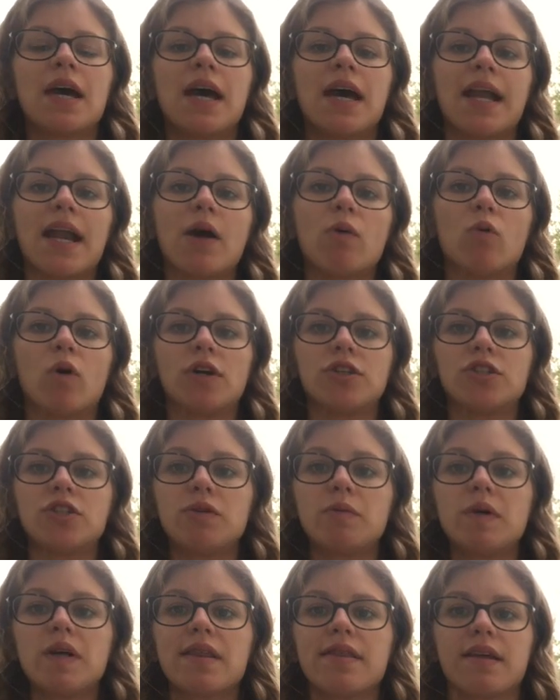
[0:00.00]
and I want you
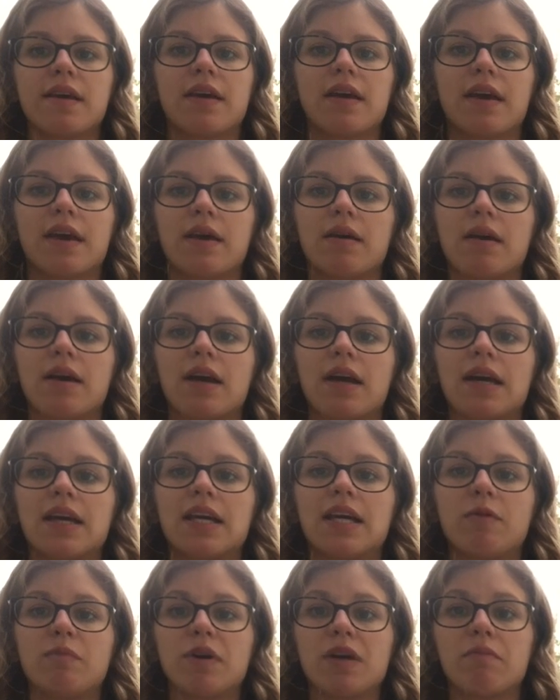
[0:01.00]
to be thinking and
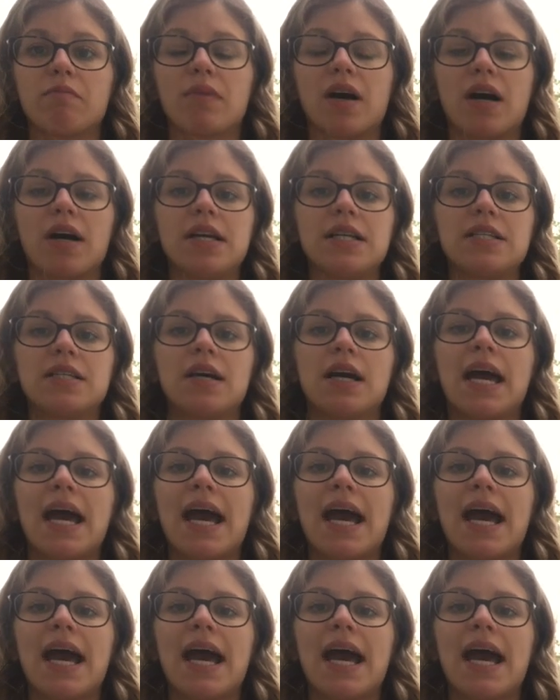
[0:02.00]
keeping in mind,